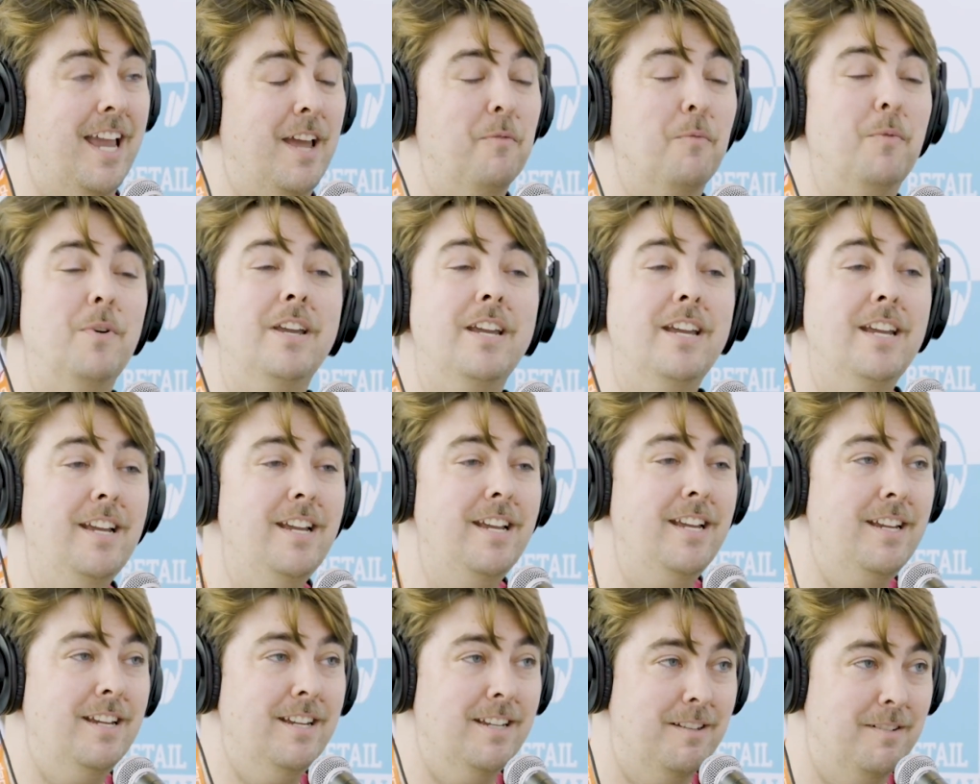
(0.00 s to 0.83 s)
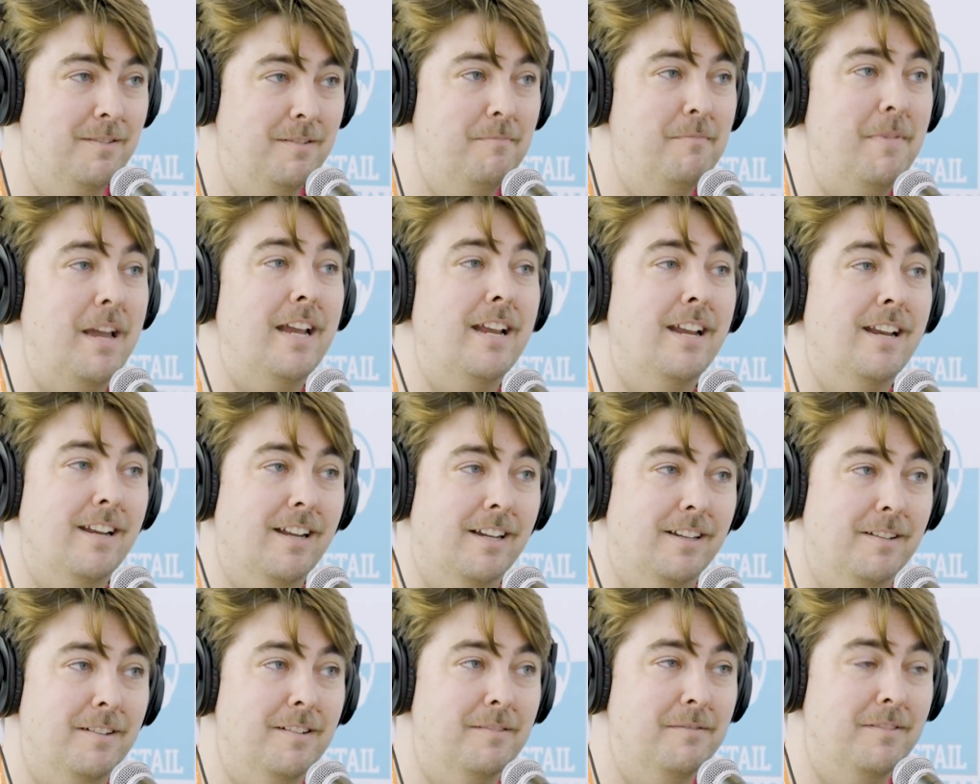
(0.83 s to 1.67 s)
And we made
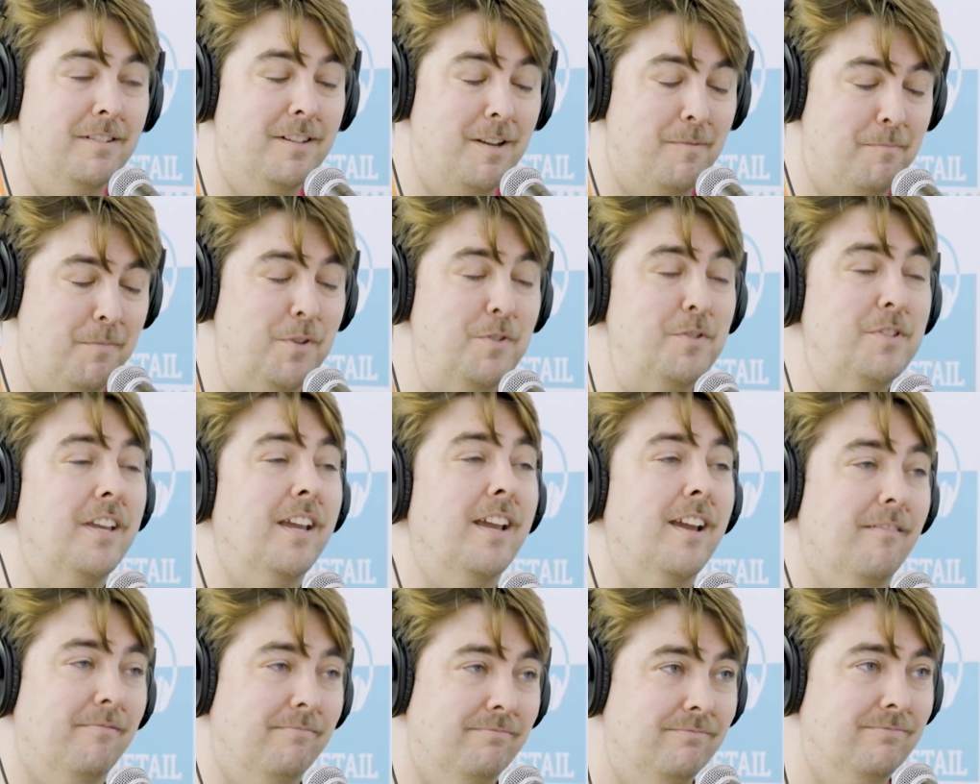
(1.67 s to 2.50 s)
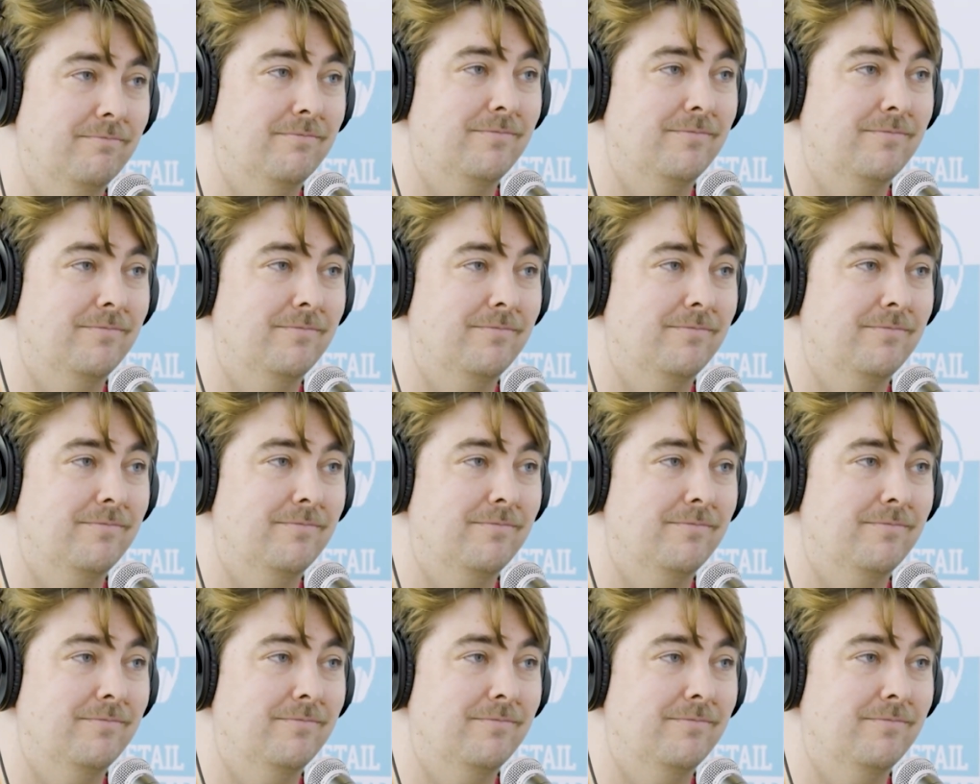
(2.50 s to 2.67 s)
a museum